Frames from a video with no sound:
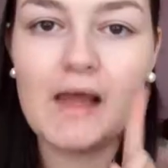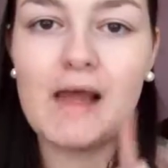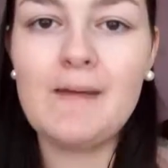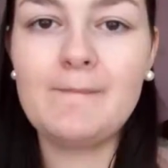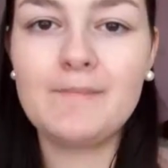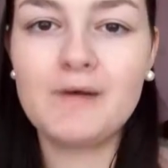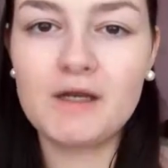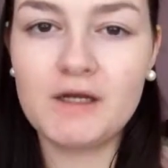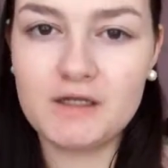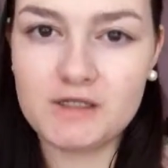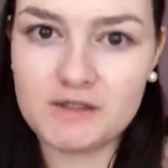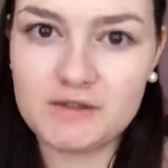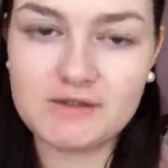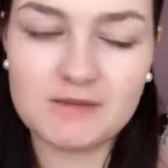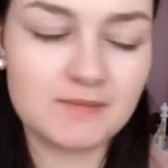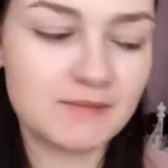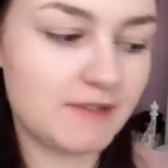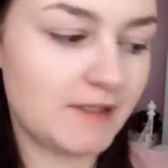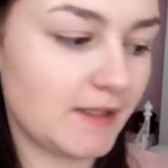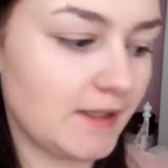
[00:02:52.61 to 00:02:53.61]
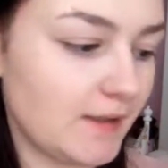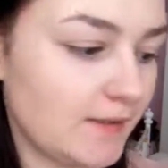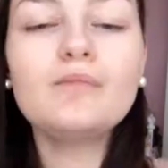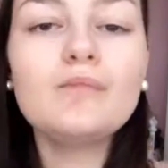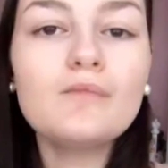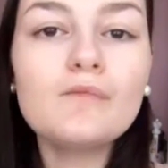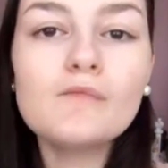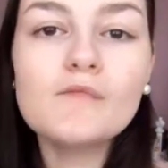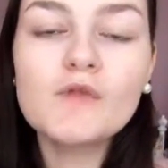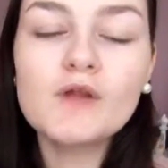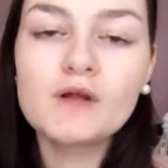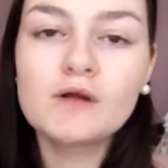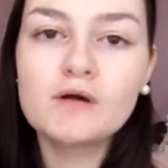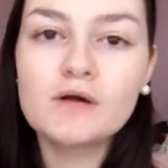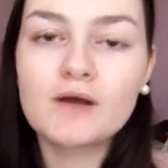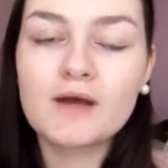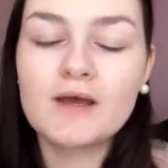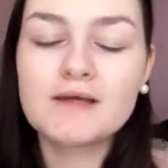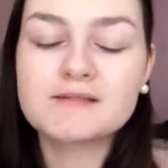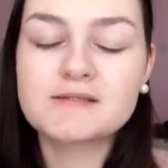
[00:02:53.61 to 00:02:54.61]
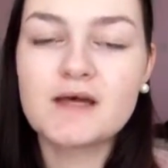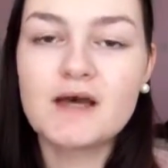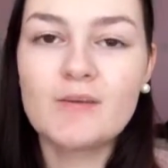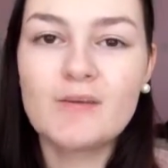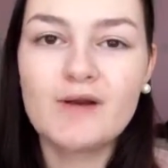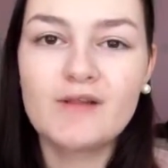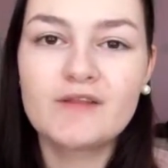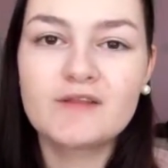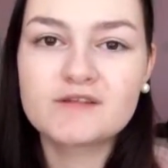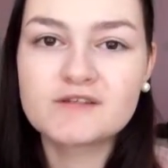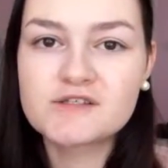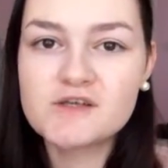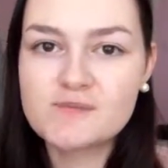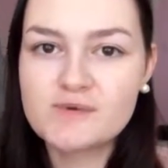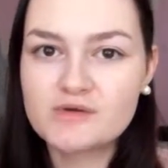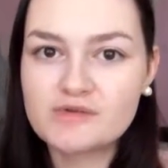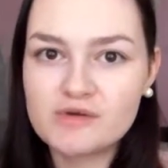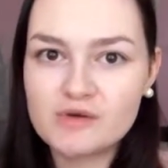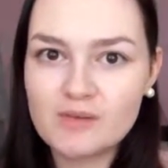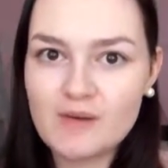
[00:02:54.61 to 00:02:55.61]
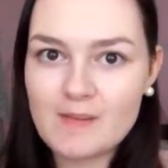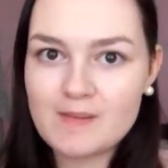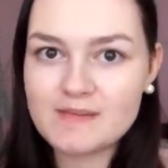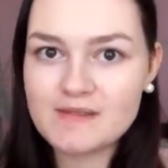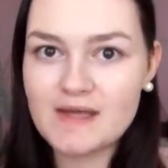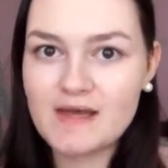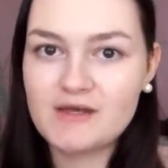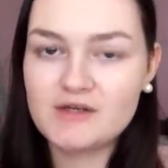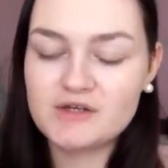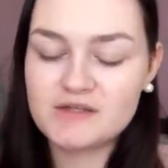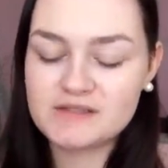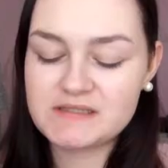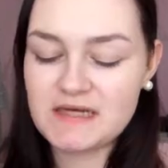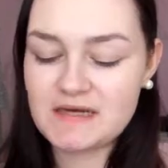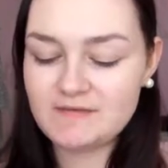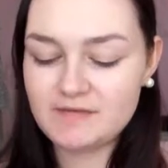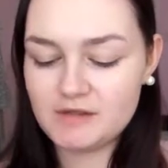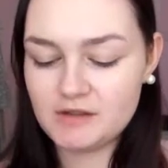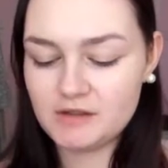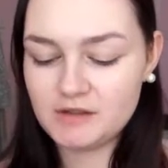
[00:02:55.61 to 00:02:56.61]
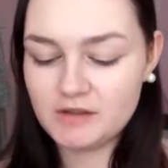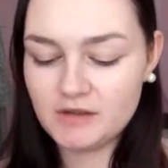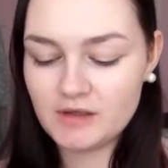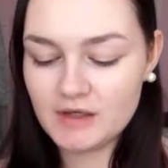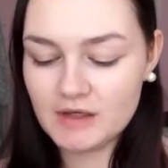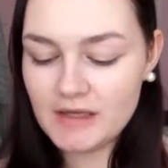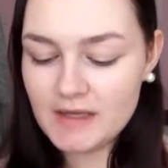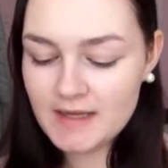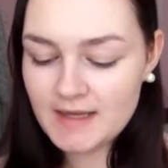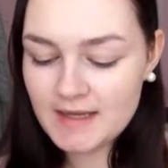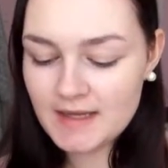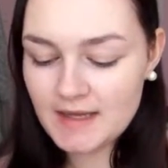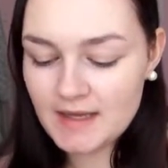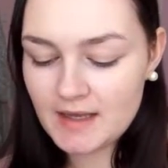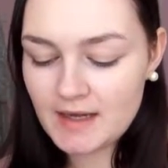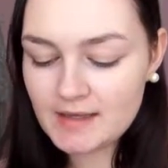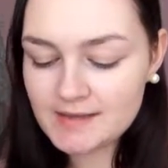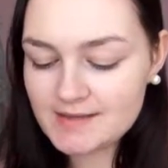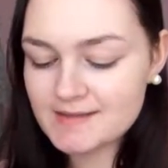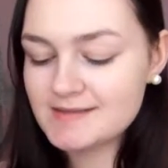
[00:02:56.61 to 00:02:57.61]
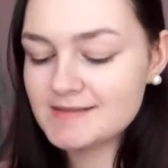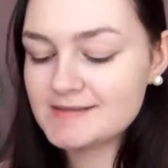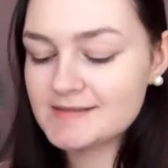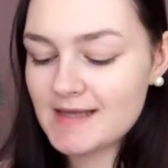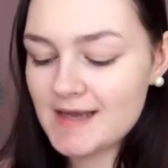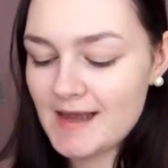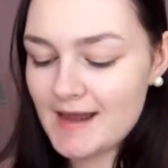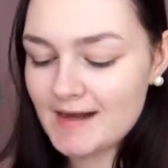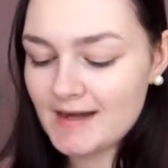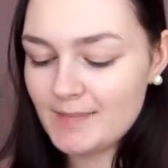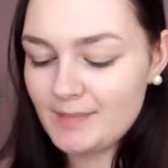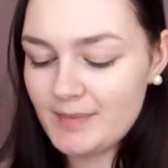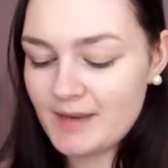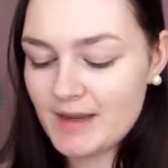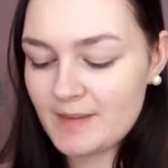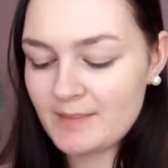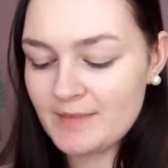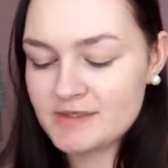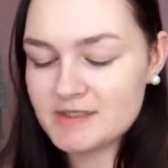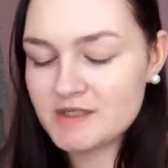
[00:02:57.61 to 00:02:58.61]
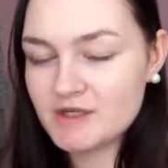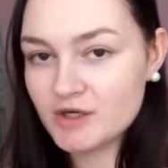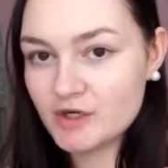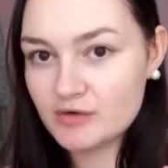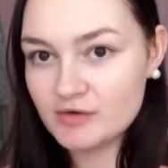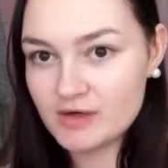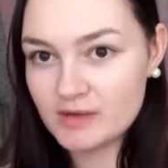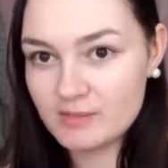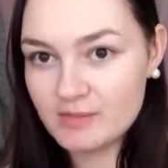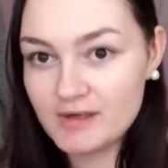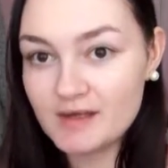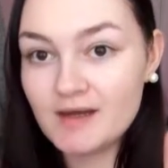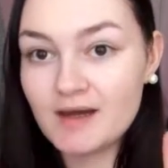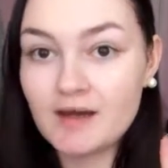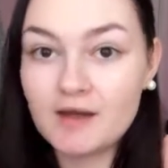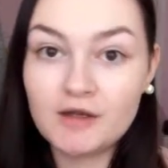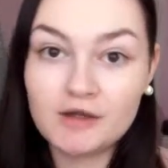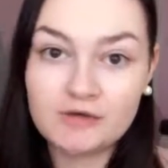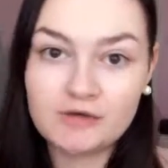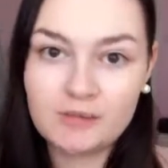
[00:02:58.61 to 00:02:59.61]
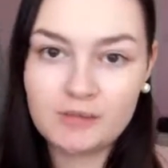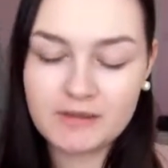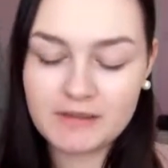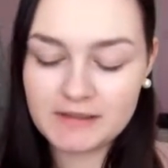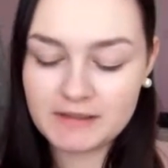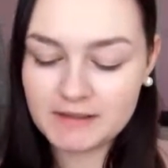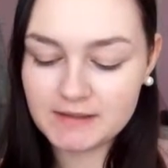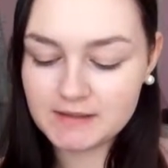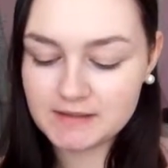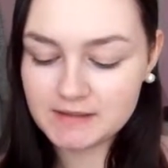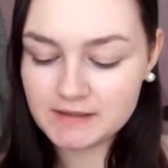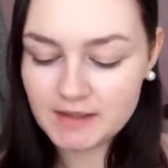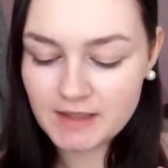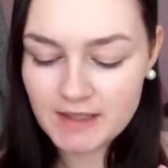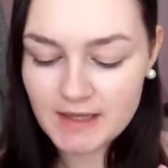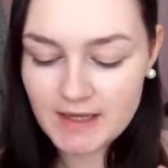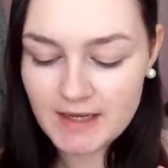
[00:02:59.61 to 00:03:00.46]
I'm gonna do some digging. Okay, so I went on the Superdrug website just to have a look, and it says it's highly pigmented and creamy. I'll agree with that.